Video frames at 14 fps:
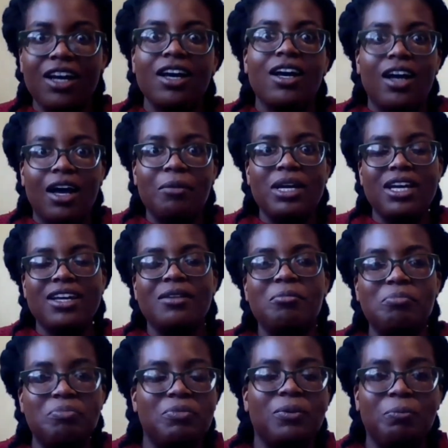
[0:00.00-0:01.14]
I mean,
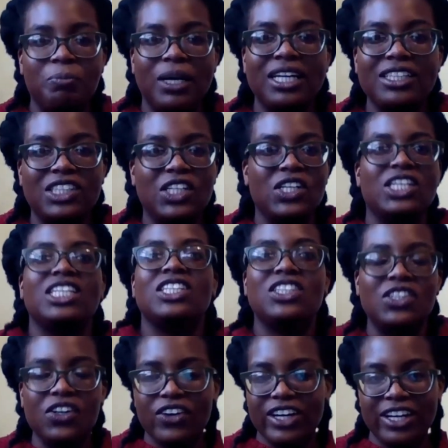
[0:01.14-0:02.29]
based on his
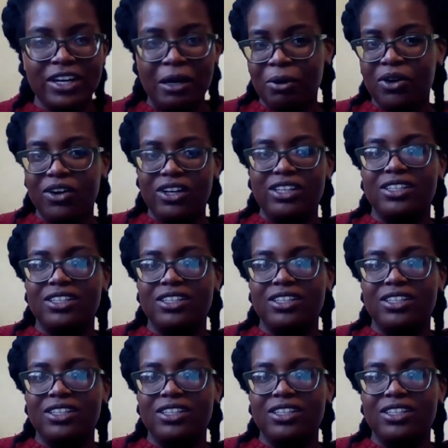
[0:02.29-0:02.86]
story, come on,